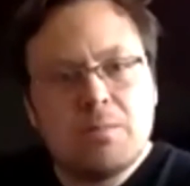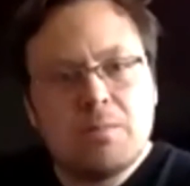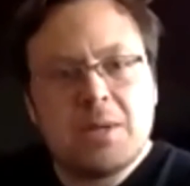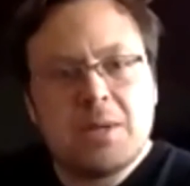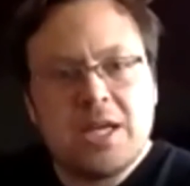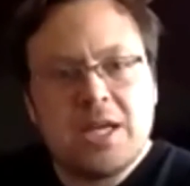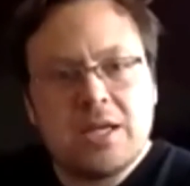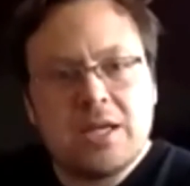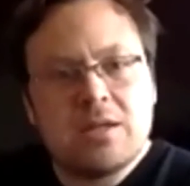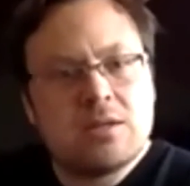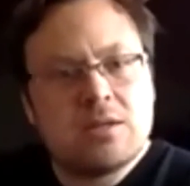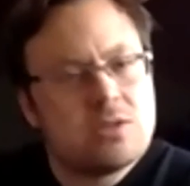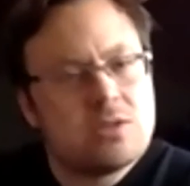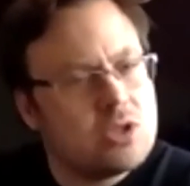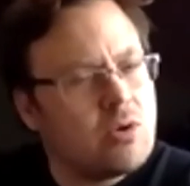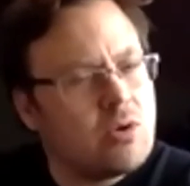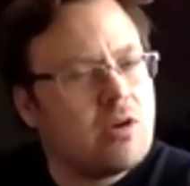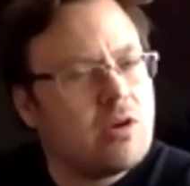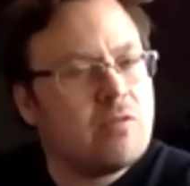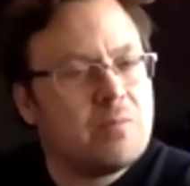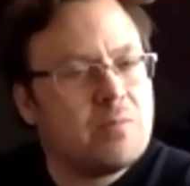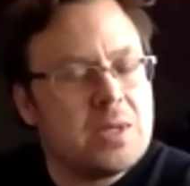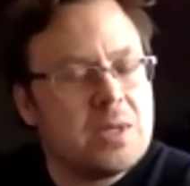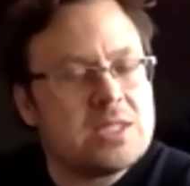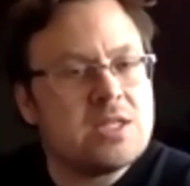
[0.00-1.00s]
big sort
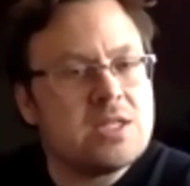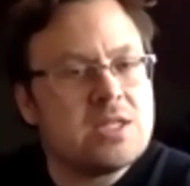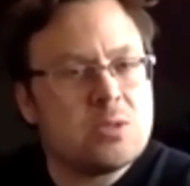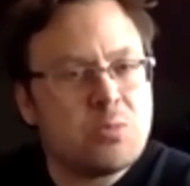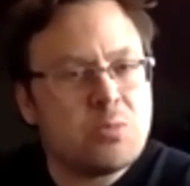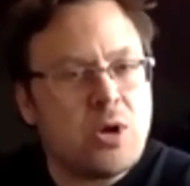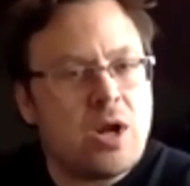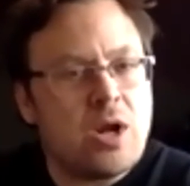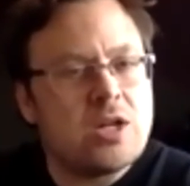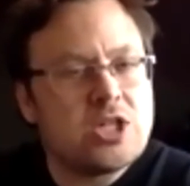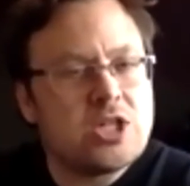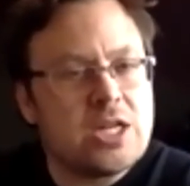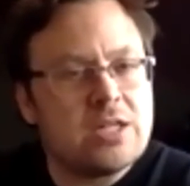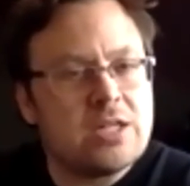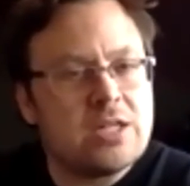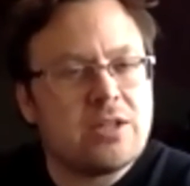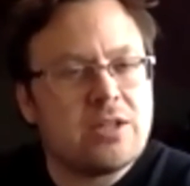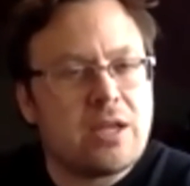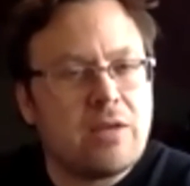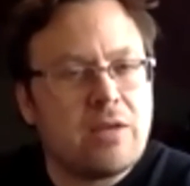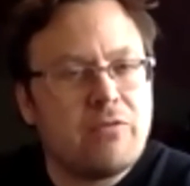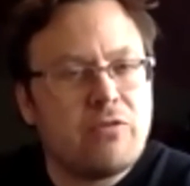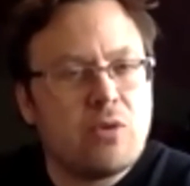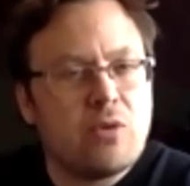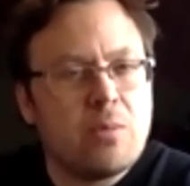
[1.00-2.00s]
of business project,
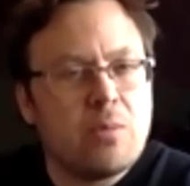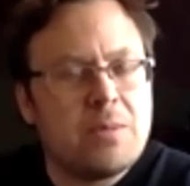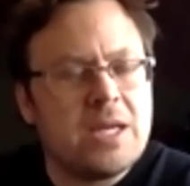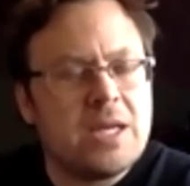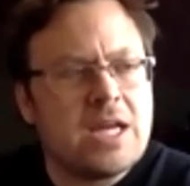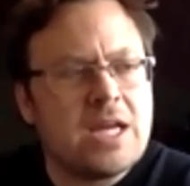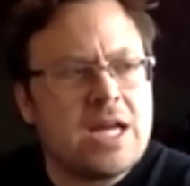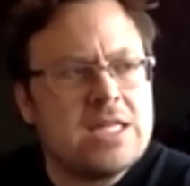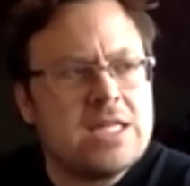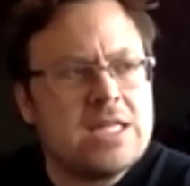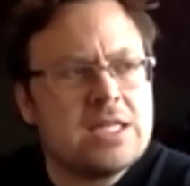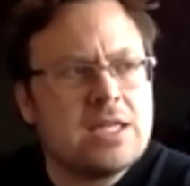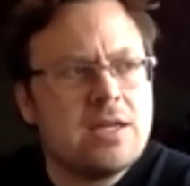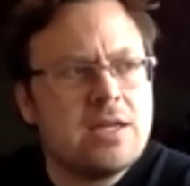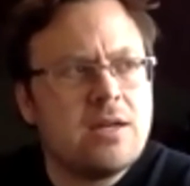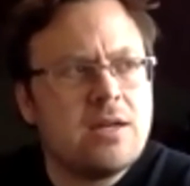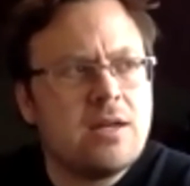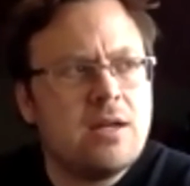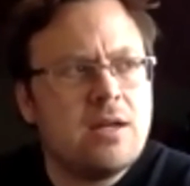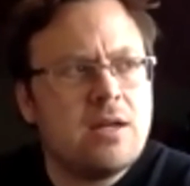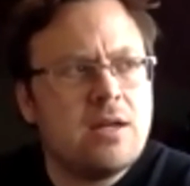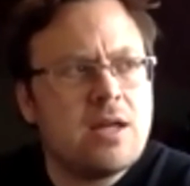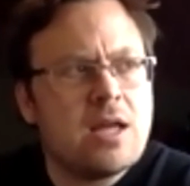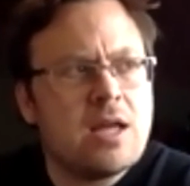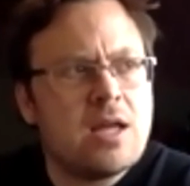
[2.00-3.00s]
looking for a big idea.
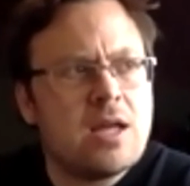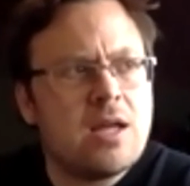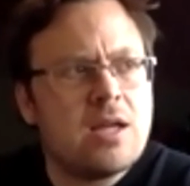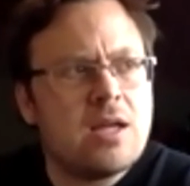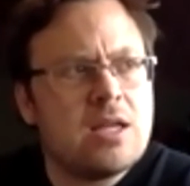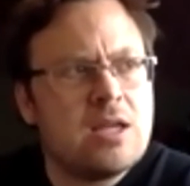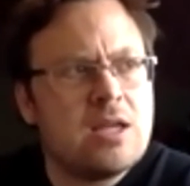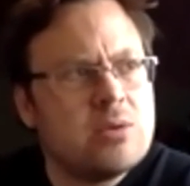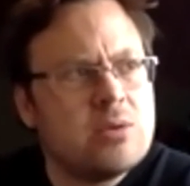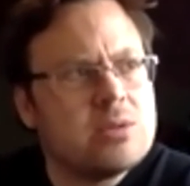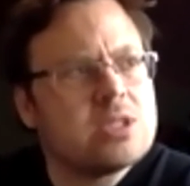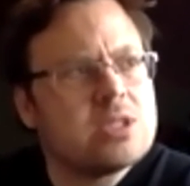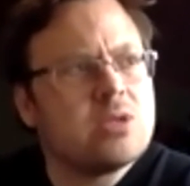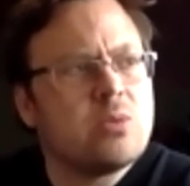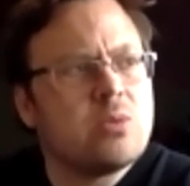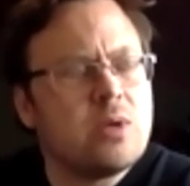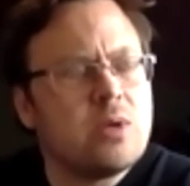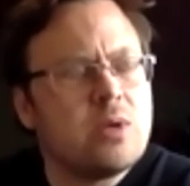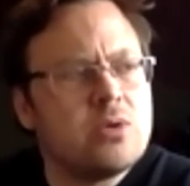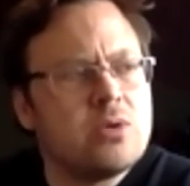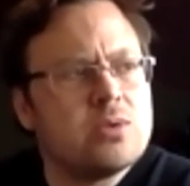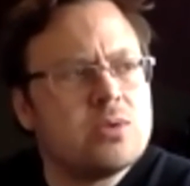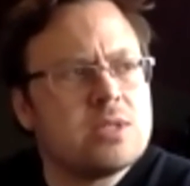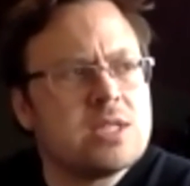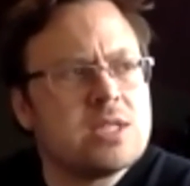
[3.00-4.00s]
And he was the one
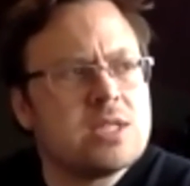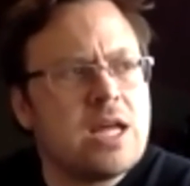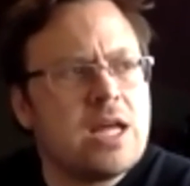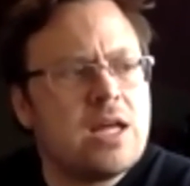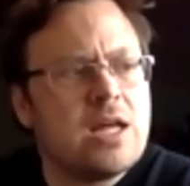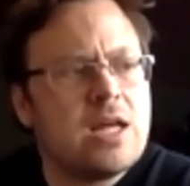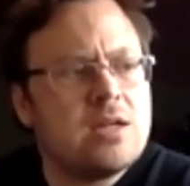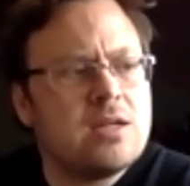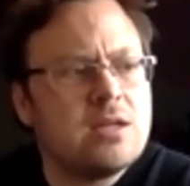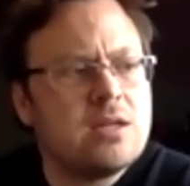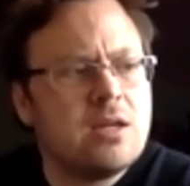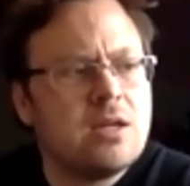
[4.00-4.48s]
who said,